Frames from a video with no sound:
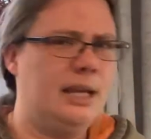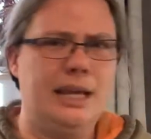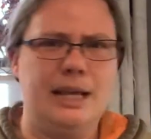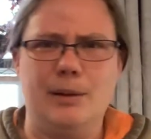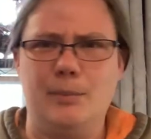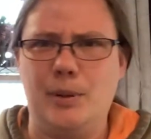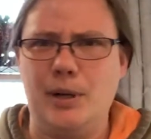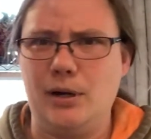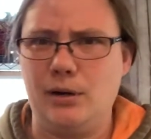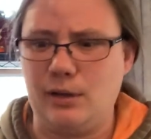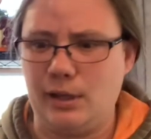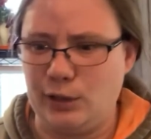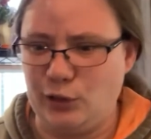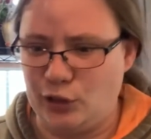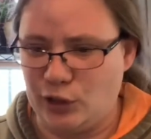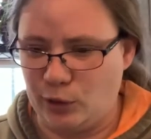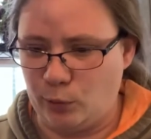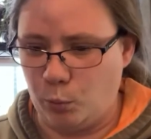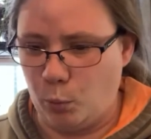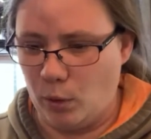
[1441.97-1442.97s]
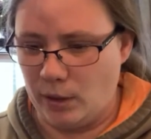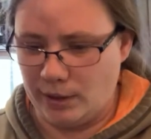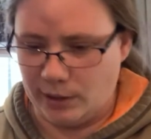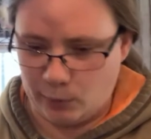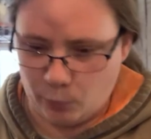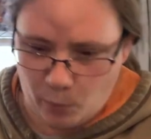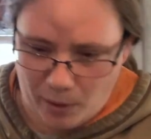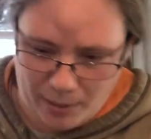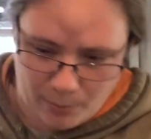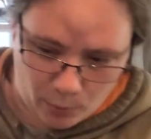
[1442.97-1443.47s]
apparently just
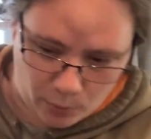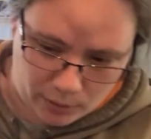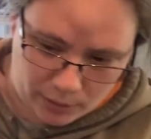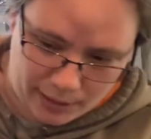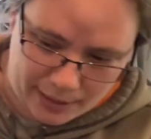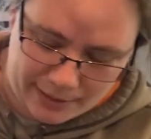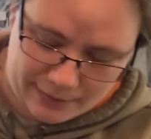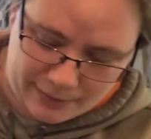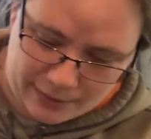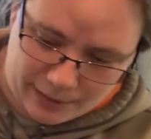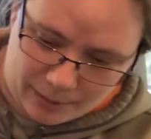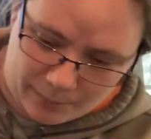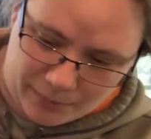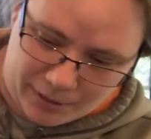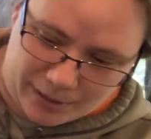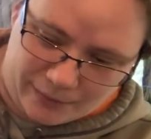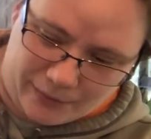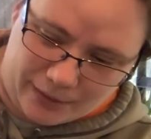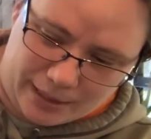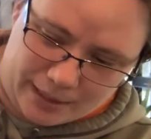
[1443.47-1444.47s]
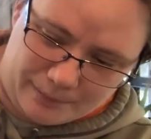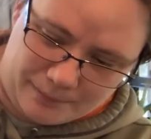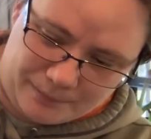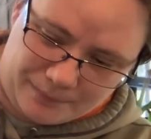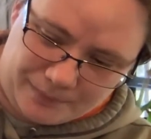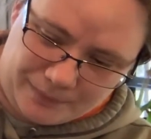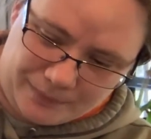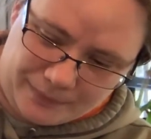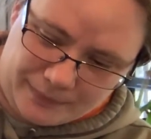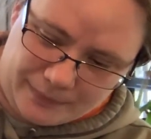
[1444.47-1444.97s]
wants way more light than I'm giving it.
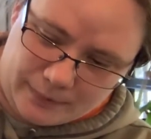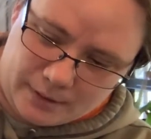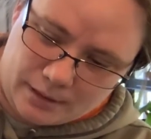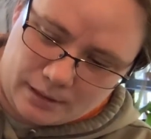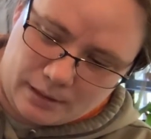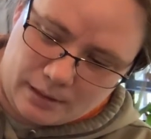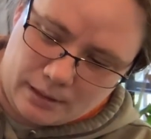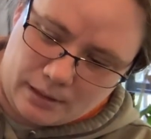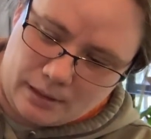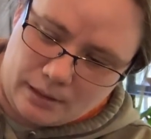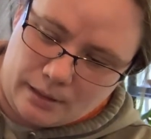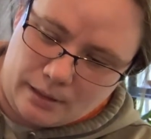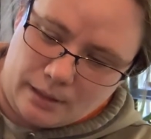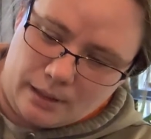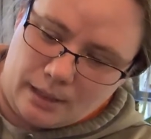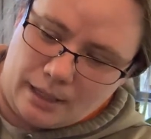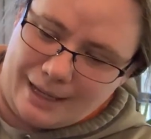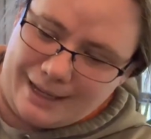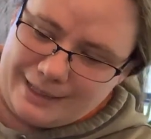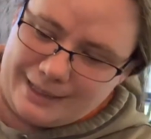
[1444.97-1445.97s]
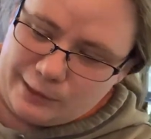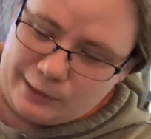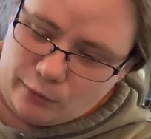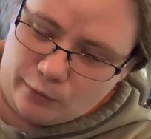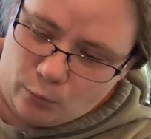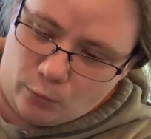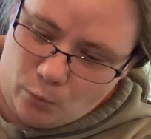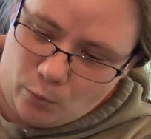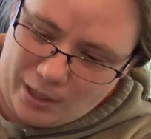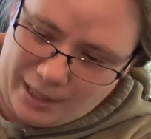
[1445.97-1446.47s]
And so
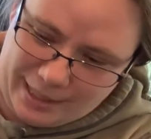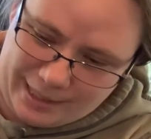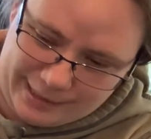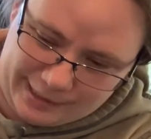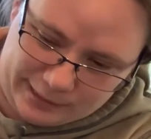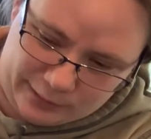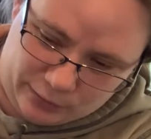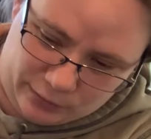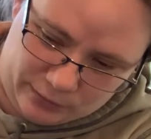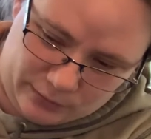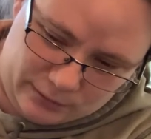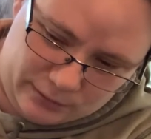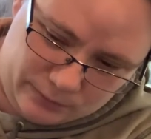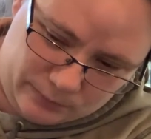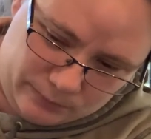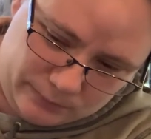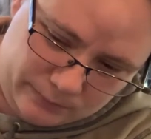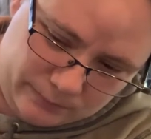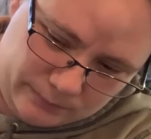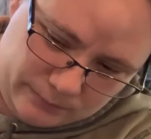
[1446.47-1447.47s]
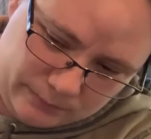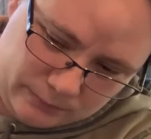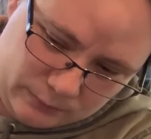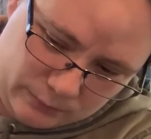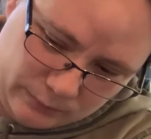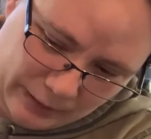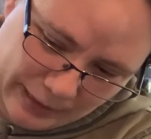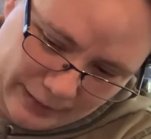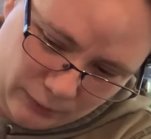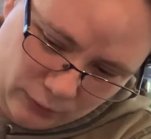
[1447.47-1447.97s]
the white has turned
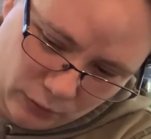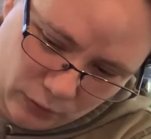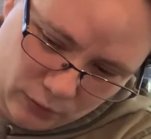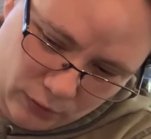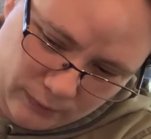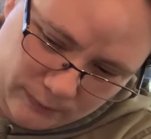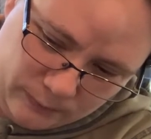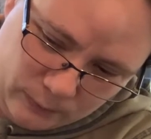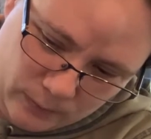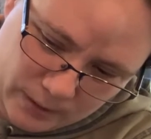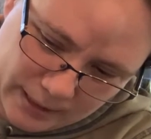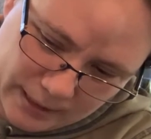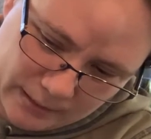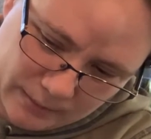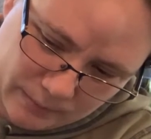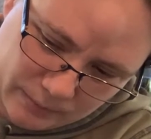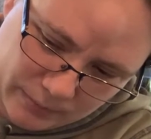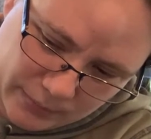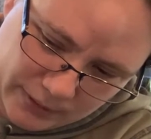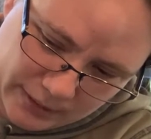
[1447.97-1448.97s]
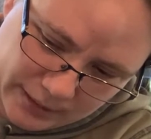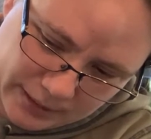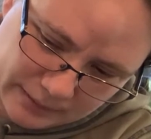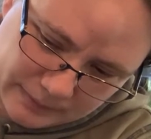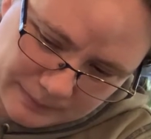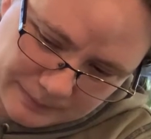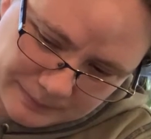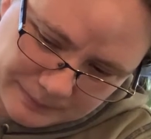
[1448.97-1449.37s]
rather off-white, but